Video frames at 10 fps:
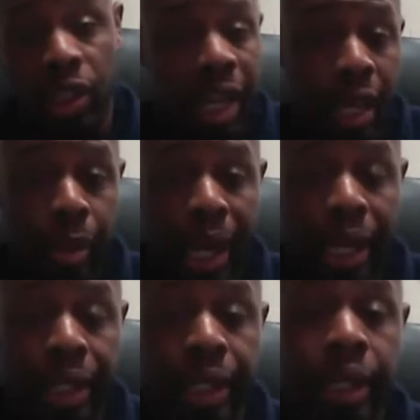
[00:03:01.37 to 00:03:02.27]
not a bad
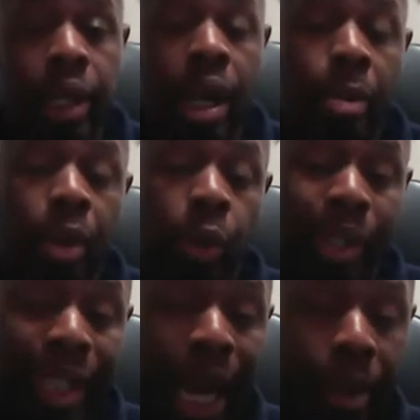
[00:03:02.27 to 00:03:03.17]
idea, but
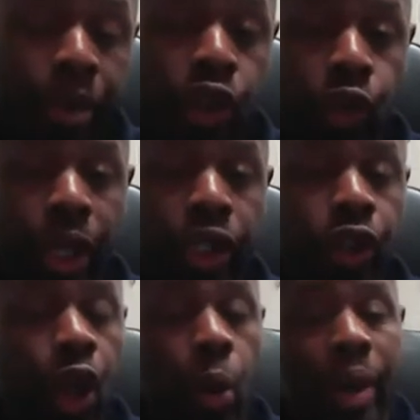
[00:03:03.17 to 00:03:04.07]
with time constraints,
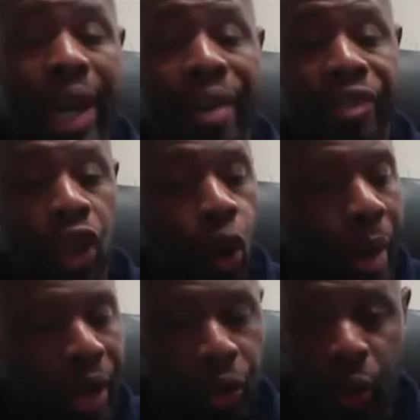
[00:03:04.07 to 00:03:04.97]
you don't want to have to go
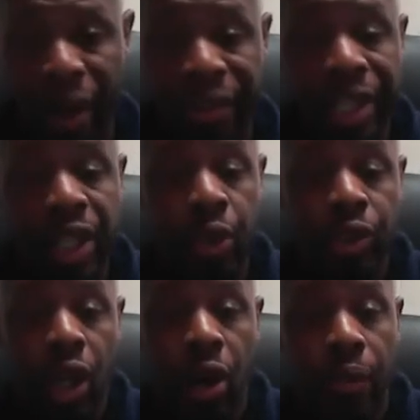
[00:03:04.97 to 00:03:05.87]
back through everything you
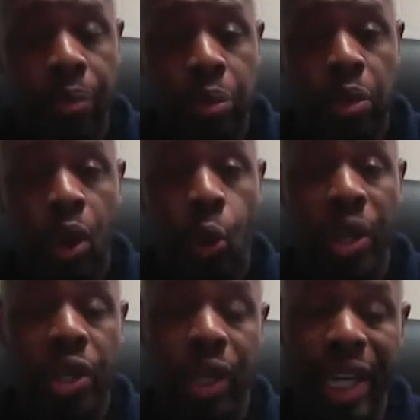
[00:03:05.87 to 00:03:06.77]
taught
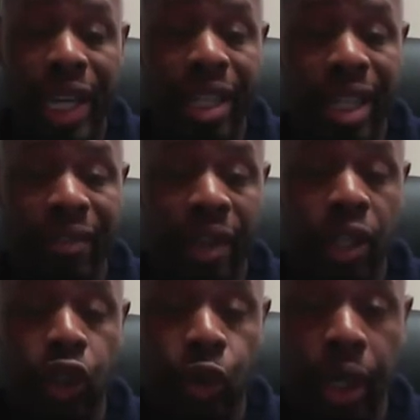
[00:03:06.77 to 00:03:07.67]
when your kids have
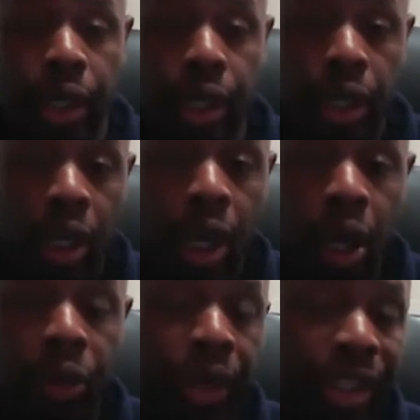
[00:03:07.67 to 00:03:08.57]
illustrated
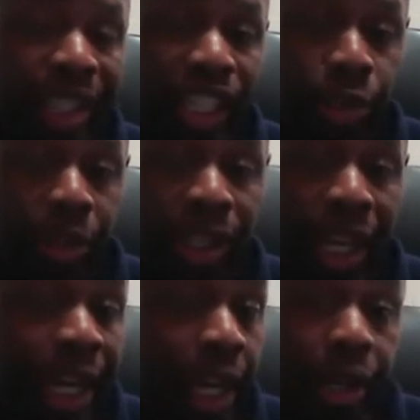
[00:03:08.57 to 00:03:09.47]
on their assessments
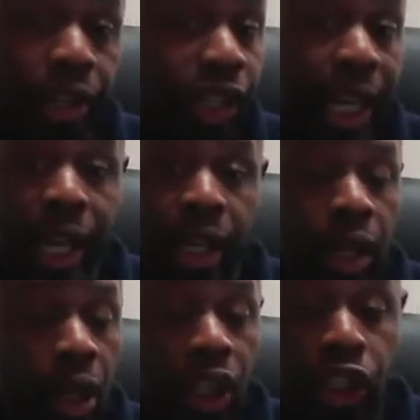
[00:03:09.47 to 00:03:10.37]
that they understand a
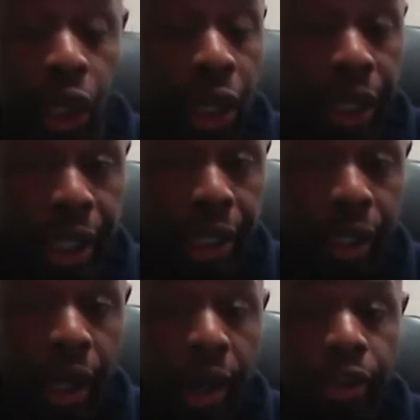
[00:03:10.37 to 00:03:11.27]
large chunk of this.
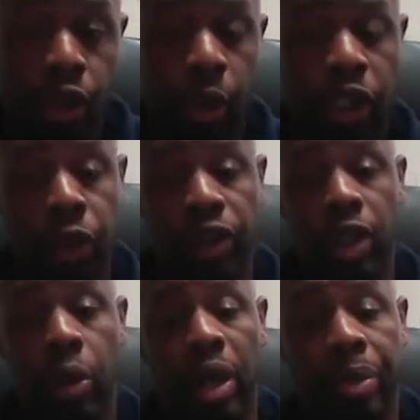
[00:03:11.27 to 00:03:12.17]
So what you
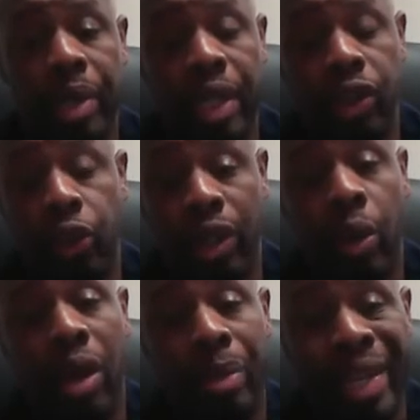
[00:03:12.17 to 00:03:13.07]
really want to be is you
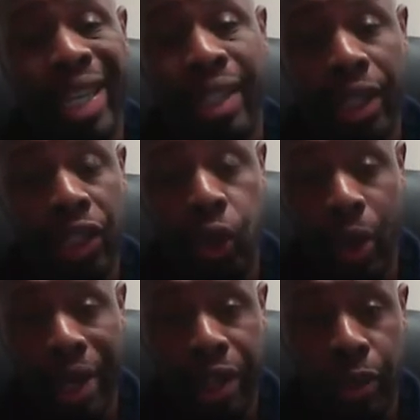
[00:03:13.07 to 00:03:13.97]
really want to be
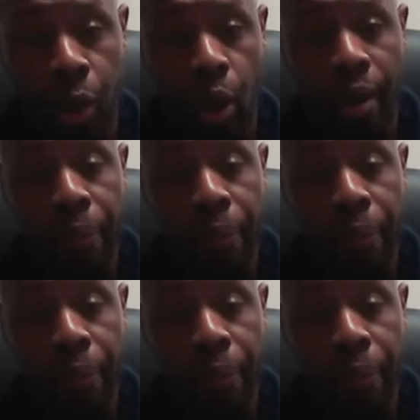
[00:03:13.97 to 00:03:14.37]
intentional at this point.